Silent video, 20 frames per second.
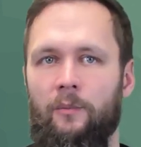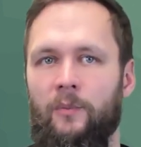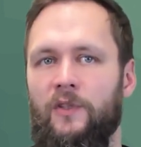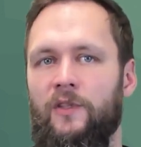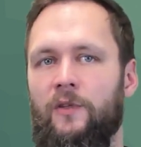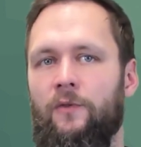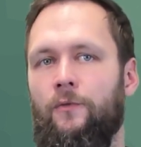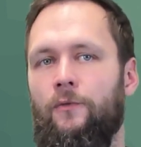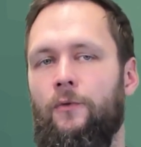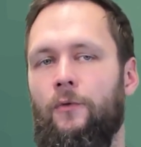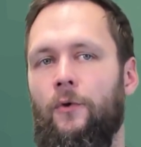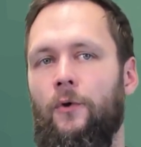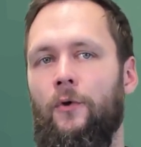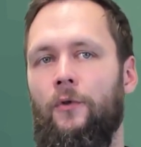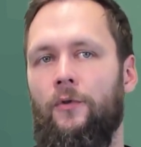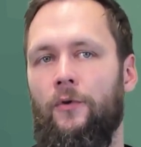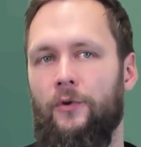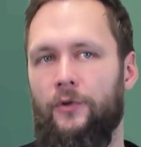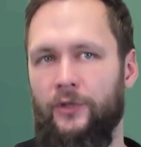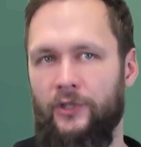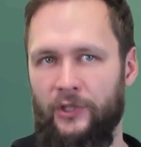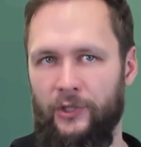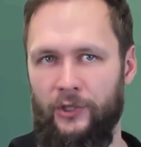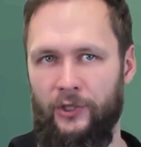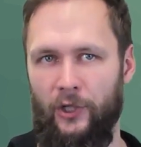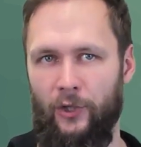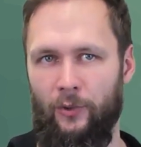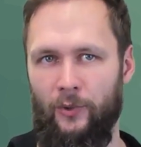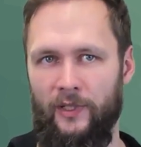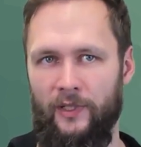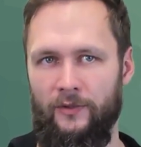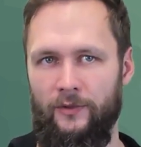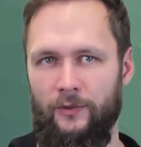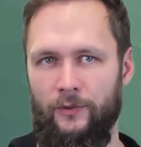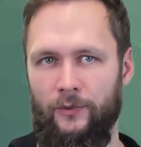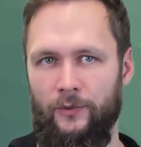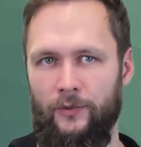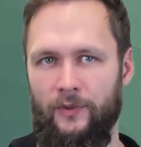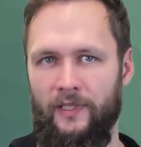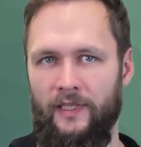But the further you go
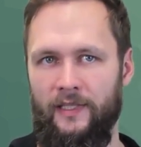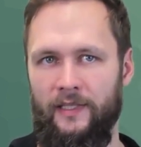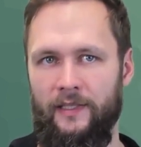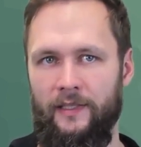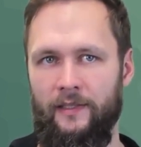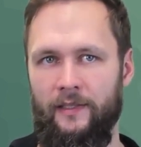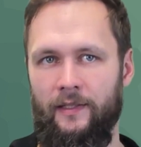into the